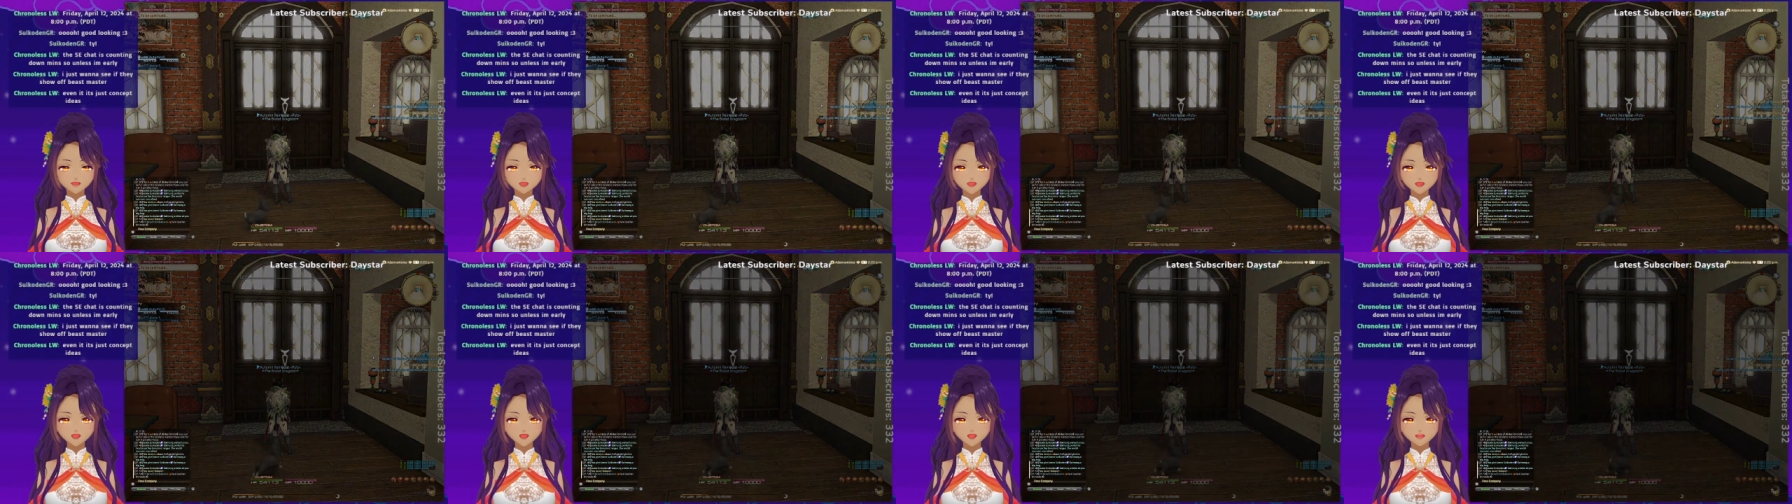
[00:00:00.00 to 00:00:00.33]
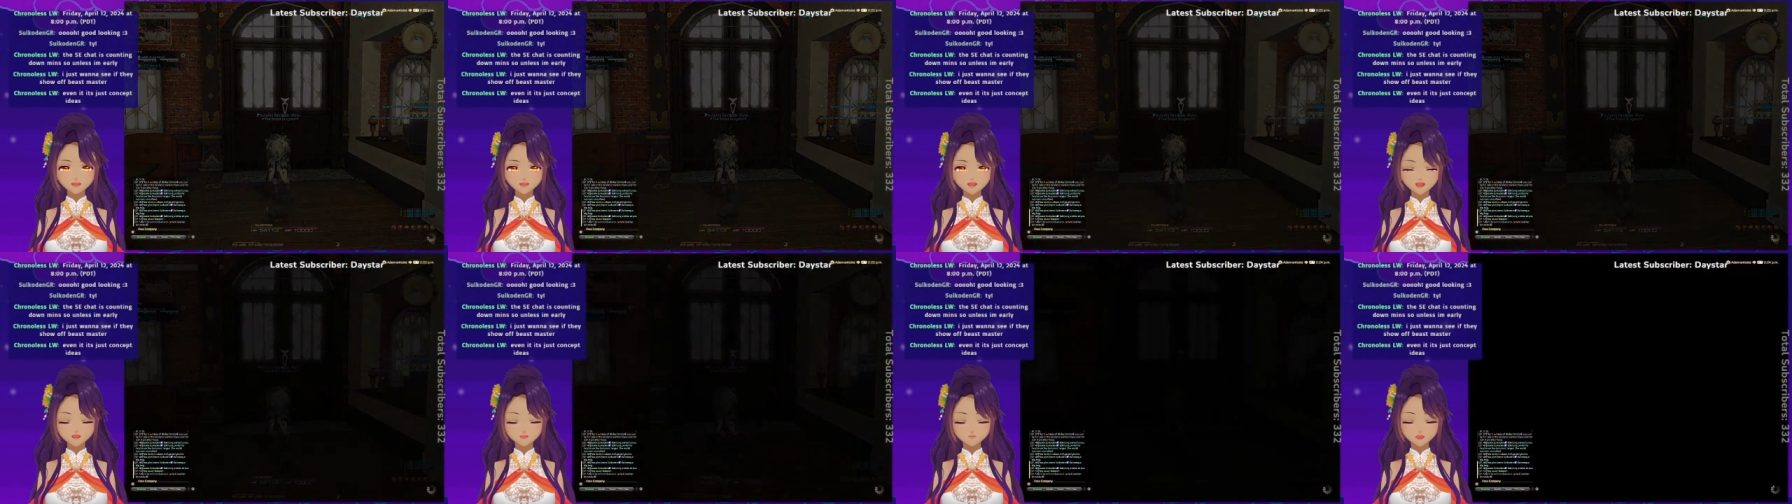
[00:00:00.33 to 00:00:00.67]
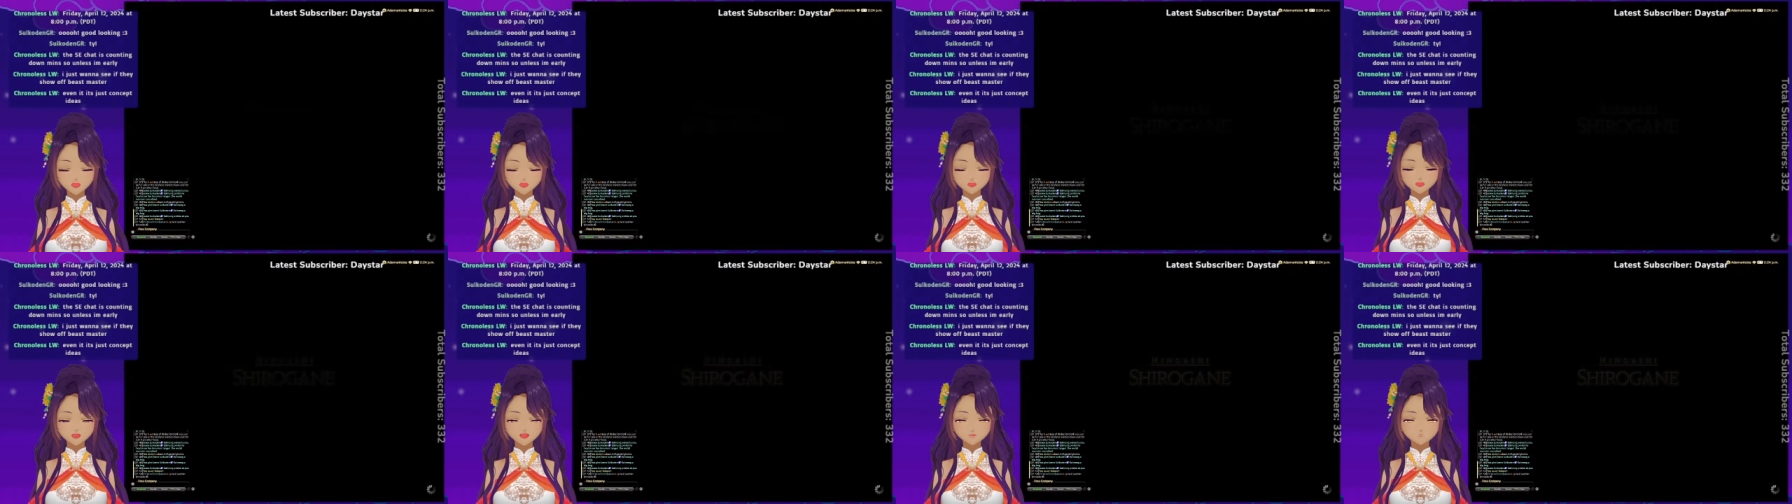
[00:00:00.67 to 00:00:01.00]

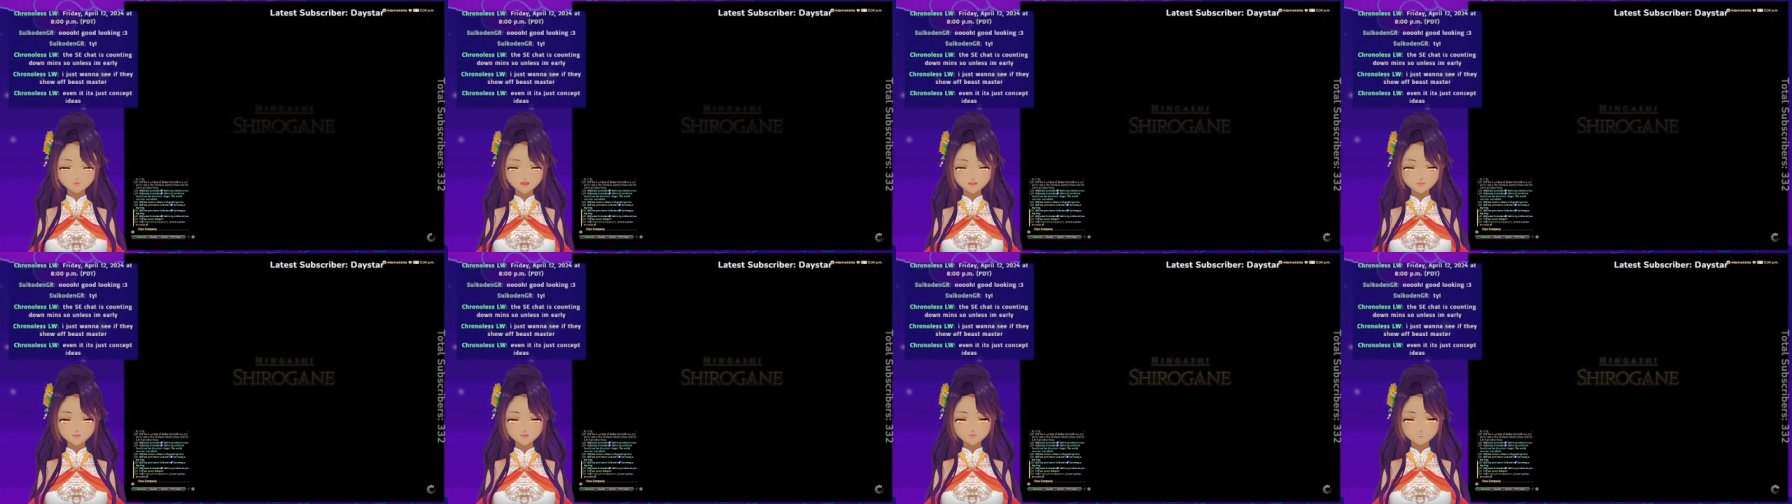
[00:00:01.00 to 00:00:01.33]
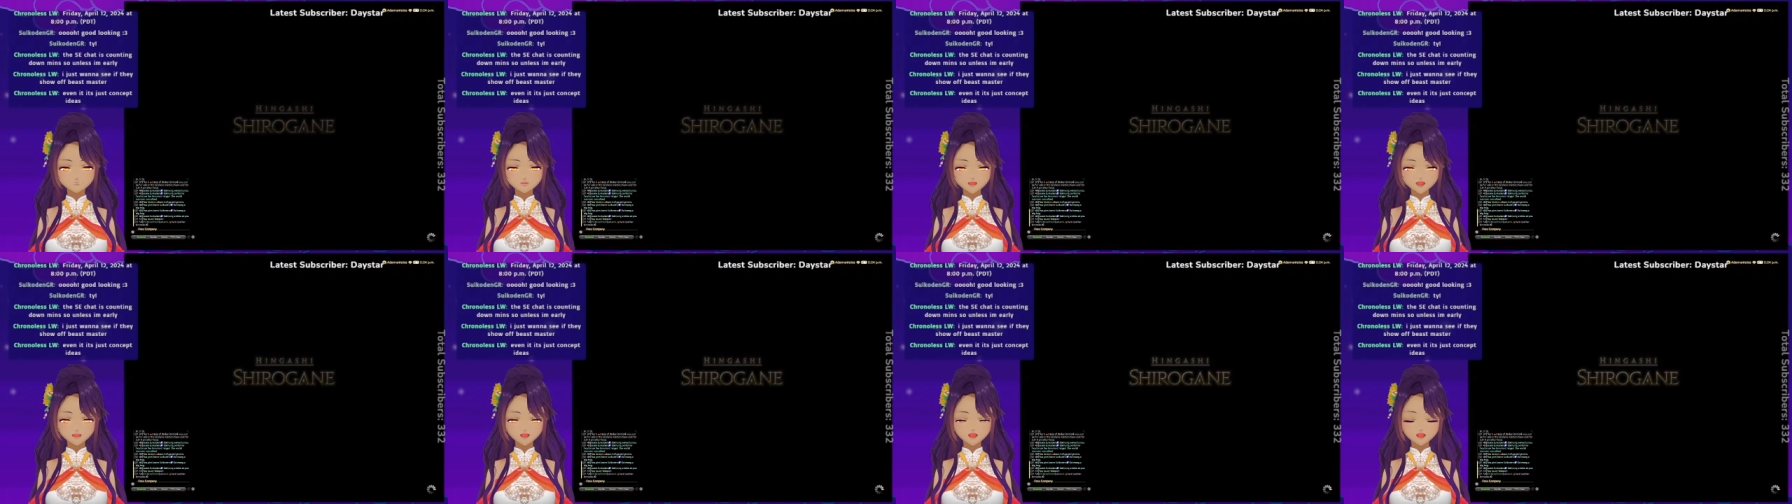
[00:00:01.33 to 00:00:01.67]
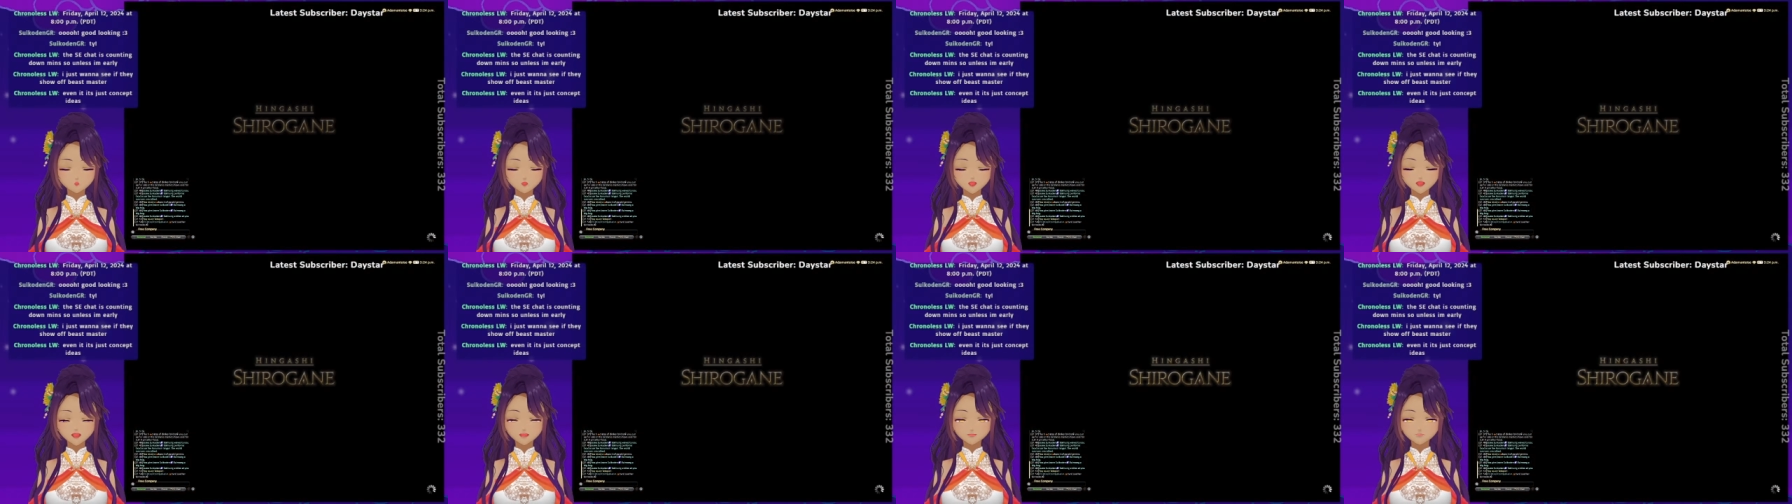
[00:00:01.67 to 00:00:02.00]
home at least once in a
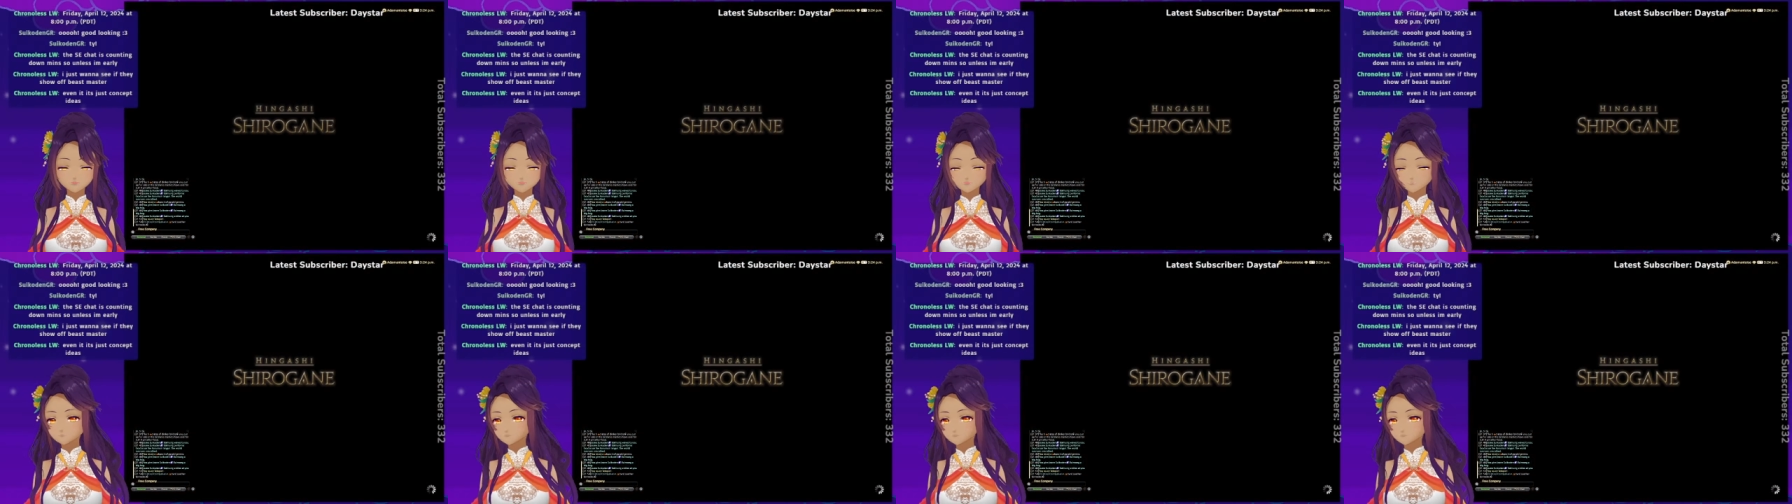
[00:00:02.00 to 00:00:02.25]
while.